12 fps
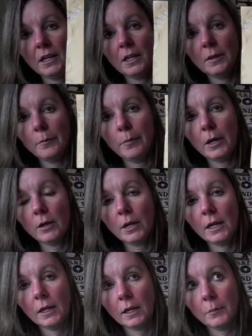the Mary
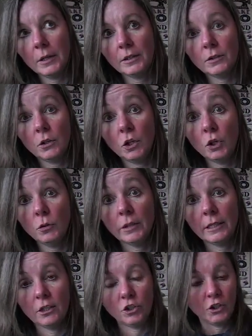Hickmott's New
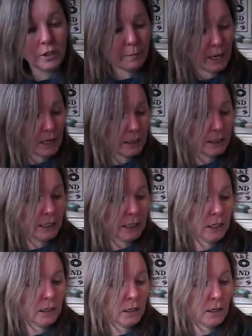Stitches
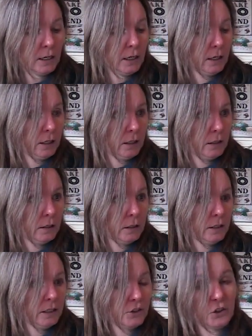magazine
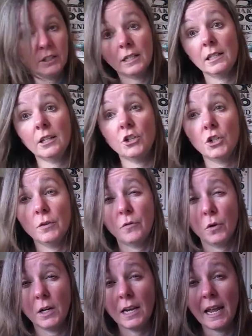and this just says issue
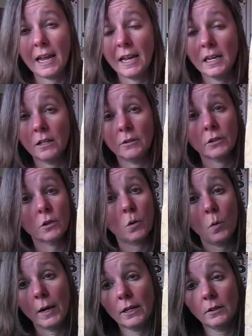48 It is
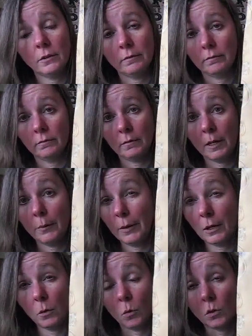quite a
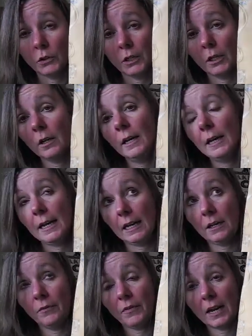bit older
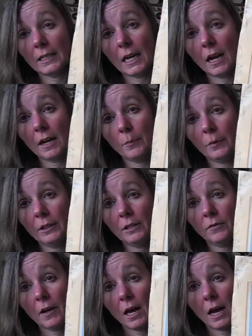and in fact I
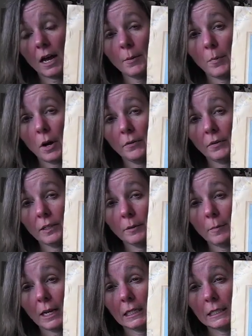believe I bought
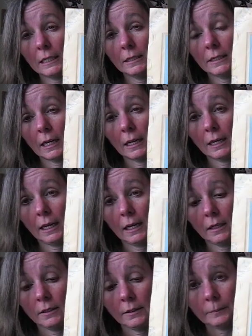this magazine
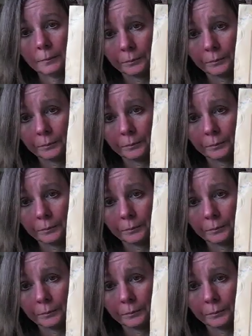secondhand.